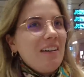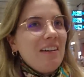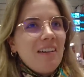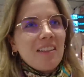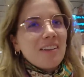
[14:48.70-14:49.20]

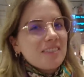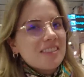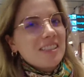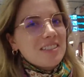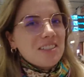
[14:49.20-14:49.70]
Oh, that was
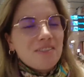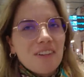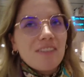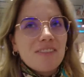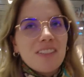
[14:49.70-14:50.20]
such a
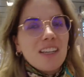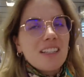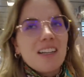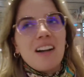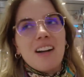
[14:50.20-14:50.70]
rough
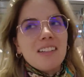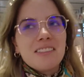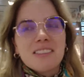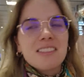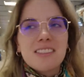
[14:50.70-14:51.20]
night,
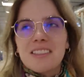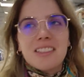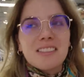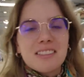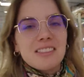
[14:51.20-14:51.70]
guys.
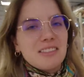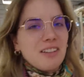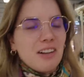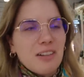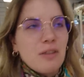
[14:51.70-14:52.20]
Things did
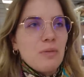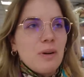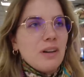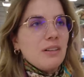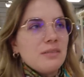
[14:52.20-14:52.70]
not go
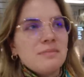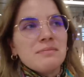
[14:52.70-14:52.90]
well.